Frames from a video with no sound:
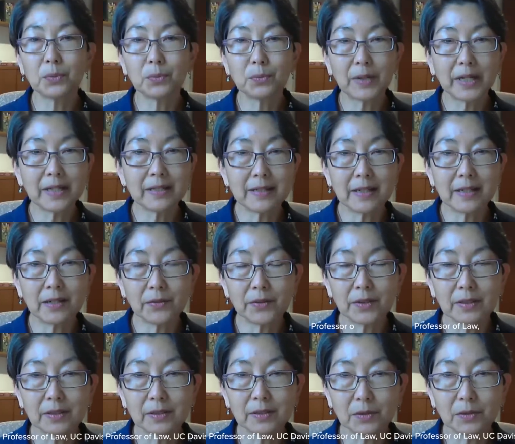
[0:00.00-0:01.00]
right now
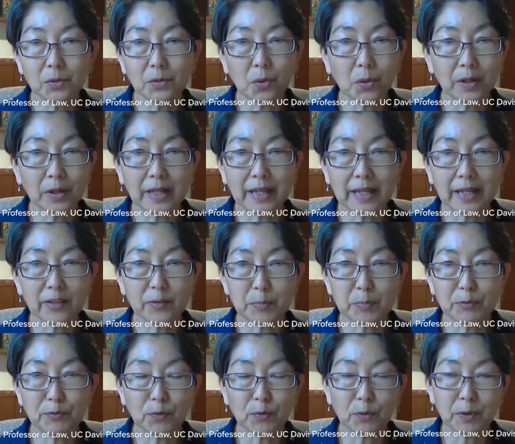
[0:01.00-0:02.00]
the court has
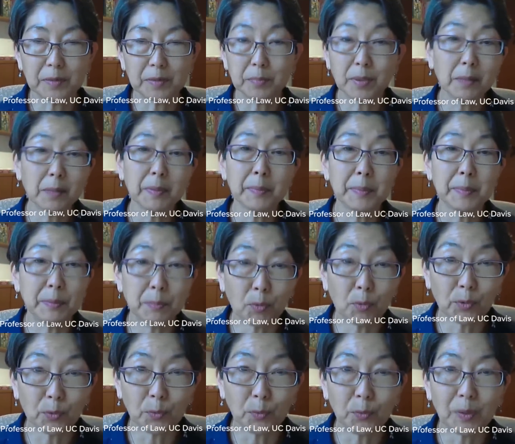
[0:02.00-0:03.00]
before it probably
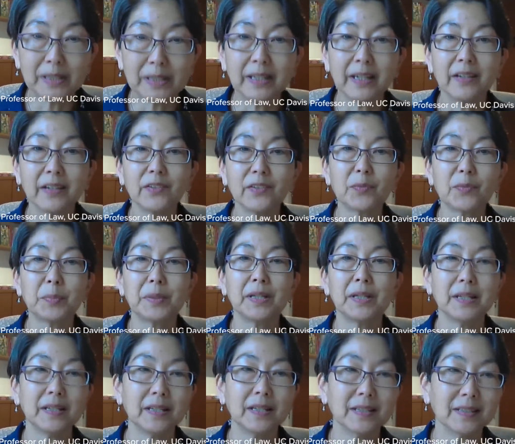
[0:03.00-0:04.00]
more than one case,
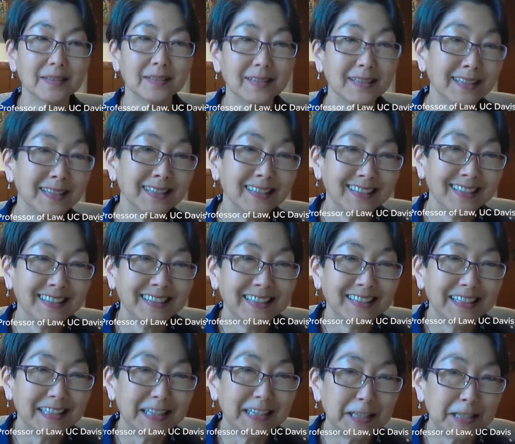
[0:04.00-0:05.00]
but in
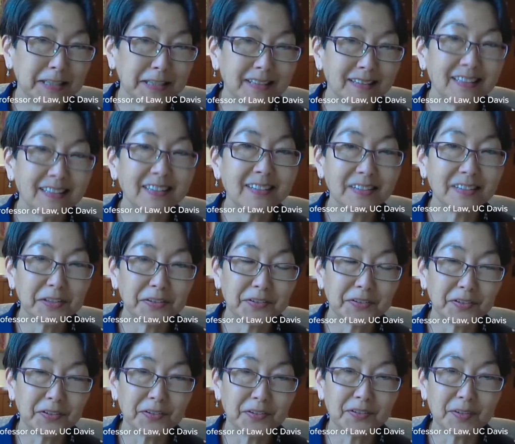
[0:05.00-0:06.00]
uh, this
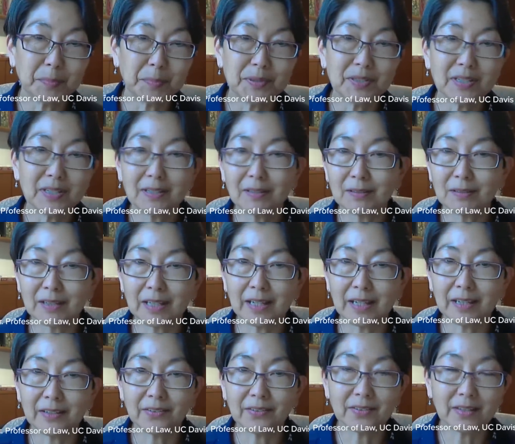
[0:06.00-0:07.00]
instance, a particular
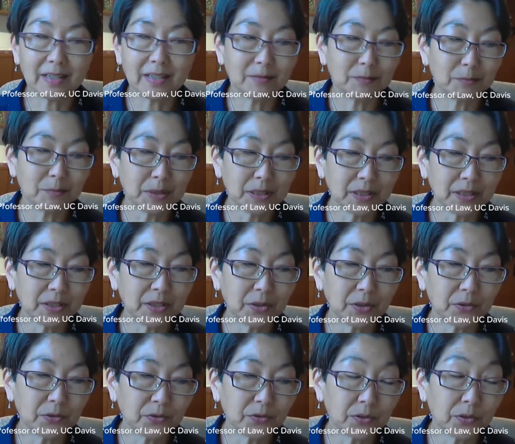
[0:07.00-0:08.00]
case that really
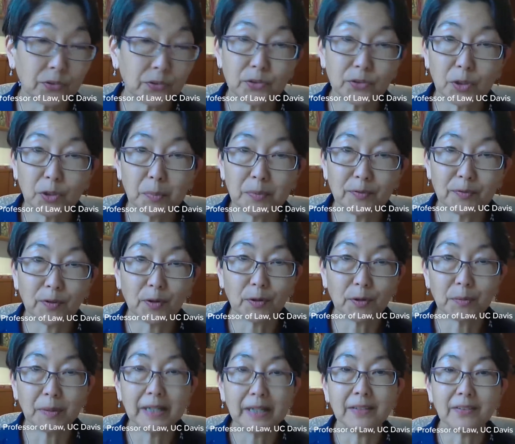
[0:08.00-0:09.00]
goes to the scope of our
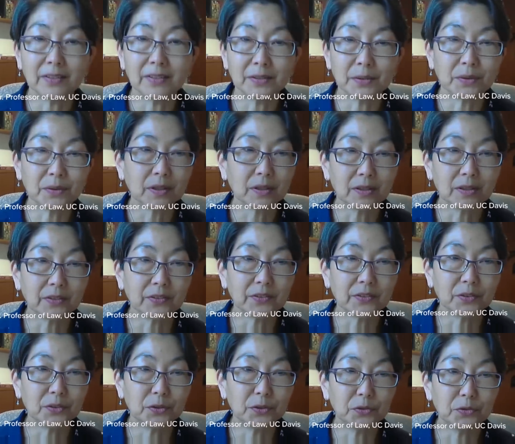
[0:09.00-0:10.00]
rights under the
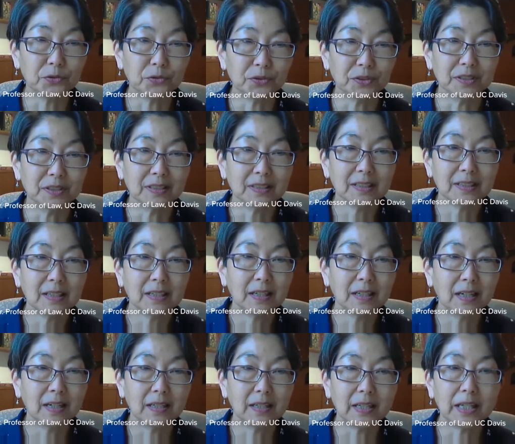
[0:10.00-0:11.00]
Constitution.
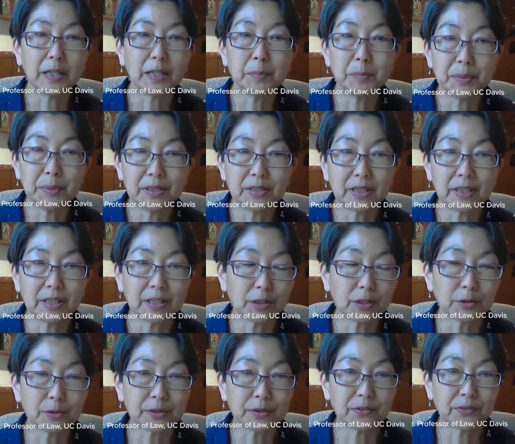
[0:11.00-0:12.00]
Uh, in
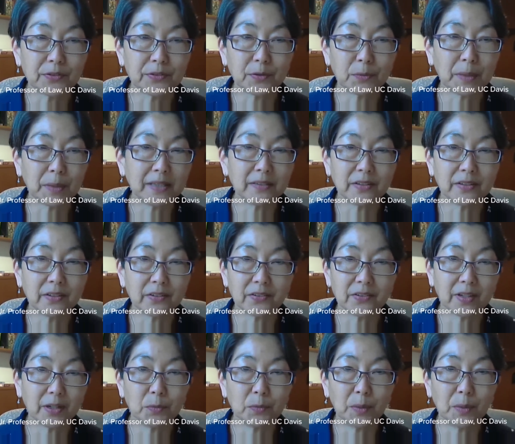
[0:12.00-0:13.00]
particular, it's the right to
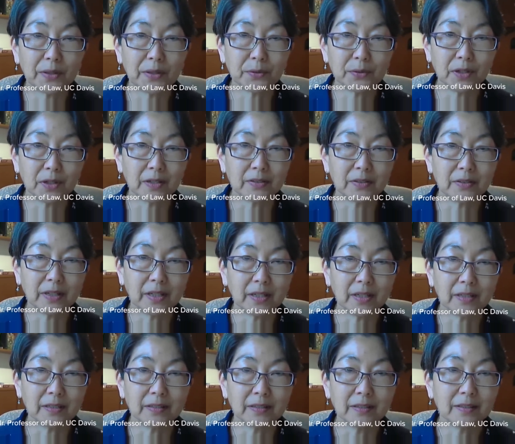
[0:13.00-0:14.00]
decide whether or not to
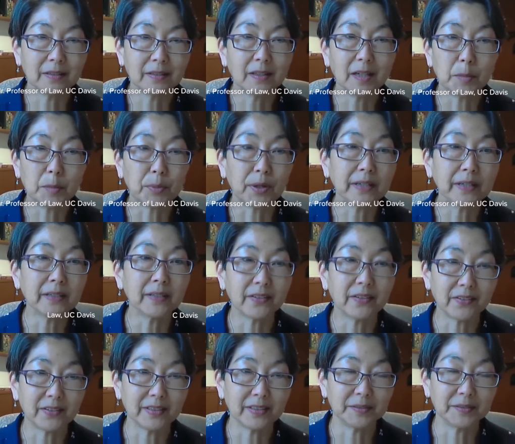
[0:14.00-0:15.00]
end a
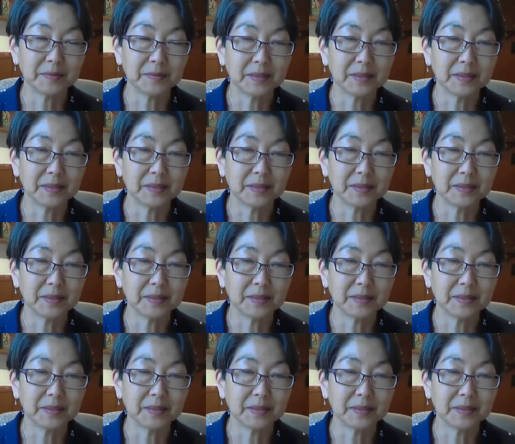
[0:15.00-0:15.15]
pregnancy.